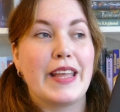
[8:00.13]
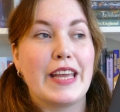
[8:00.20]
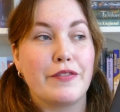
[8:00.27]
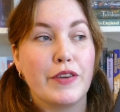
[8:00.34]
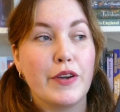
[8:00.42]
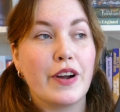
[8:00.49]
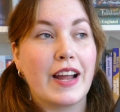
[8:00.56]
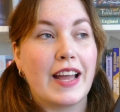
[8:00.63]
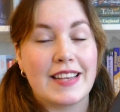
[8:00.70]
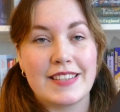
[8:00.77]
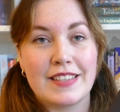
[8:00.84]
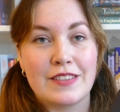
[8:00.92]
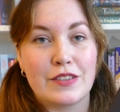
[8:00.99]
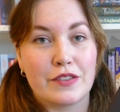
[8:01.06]
If
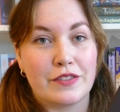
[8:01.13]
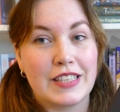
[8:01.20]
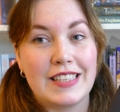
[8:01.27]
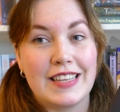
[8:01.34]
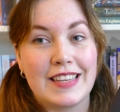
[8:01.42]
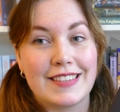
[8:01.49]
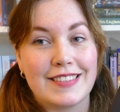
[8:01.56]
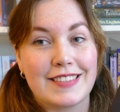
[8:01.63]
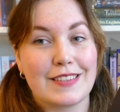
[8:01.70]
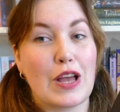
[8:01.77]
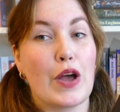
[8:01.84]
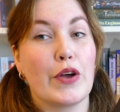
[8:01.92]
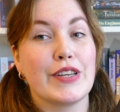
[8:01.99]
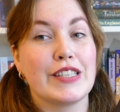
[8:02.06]
hesitant to read this,
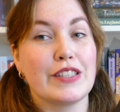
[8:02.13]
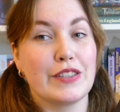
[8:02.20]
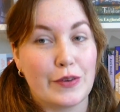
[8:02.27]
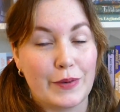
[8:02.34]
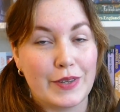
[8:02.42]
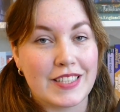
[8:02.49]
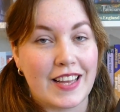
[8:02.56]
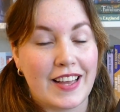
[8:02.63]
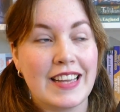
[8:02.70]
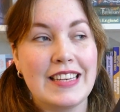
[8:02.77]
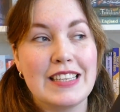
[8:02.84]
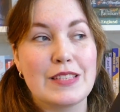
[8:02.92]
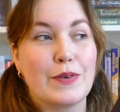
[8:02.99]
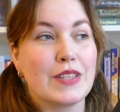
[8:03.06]
so was I.
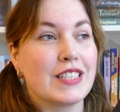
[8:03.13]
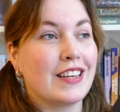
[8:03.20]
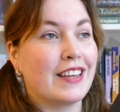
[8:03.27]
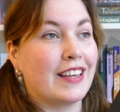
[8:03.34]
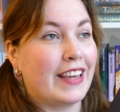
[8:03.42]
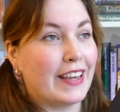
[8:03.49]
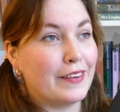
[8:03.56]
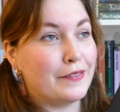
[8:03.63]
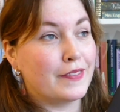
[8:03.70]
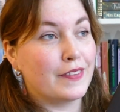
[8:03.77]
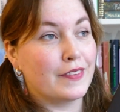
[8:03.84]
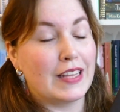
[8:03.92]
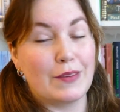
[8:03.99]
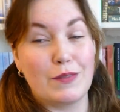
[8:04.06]
This was a
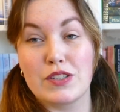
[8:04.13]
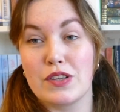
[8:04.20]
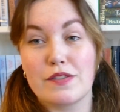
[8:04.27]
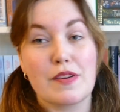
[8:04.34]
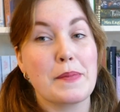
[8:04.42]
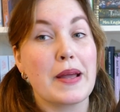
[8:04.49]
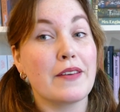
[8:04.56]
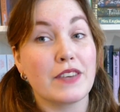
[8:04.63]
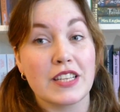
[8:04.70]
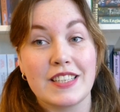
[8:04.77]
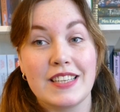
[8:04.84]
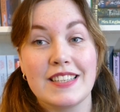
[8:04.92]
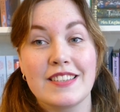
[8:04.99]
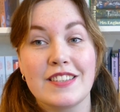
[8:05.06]
gift that was not from my
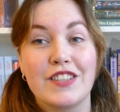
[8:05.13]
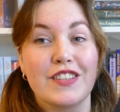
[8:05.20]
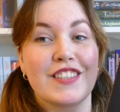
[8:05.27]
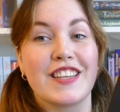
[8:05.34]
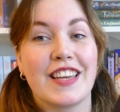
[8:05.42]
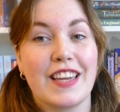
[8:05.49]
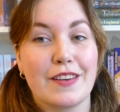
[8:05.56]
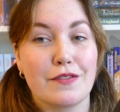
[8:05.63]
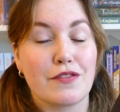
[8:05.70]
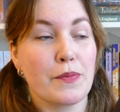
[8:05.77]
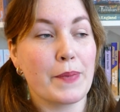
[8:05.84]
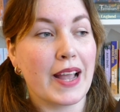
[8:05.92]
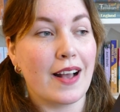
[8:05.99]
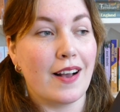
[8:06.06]
wishlist, just a gift from
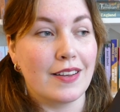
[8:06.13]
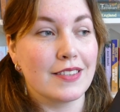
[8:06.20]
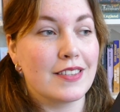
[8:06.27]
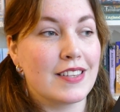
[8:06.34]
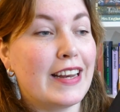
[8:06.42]
my aunt.